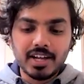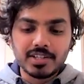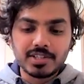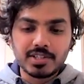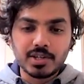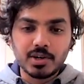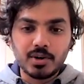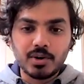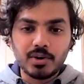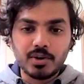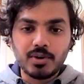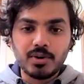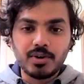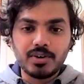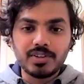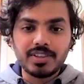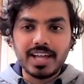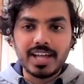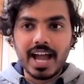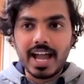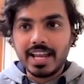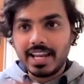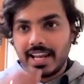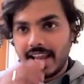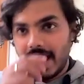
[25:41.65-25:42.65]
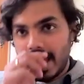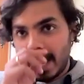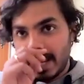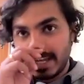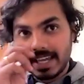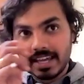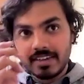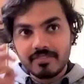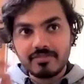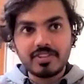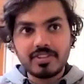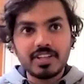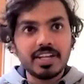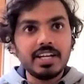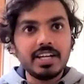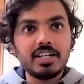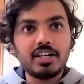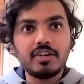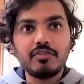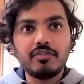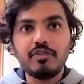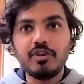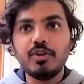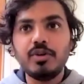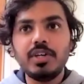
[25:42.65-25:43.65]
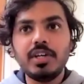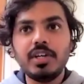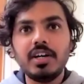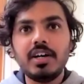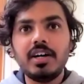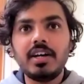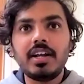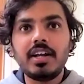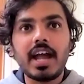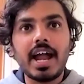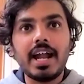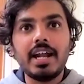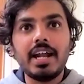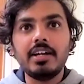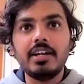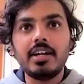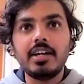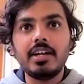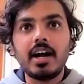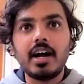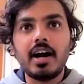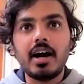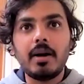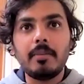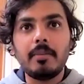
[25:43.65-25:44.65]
So I gave the interview here, and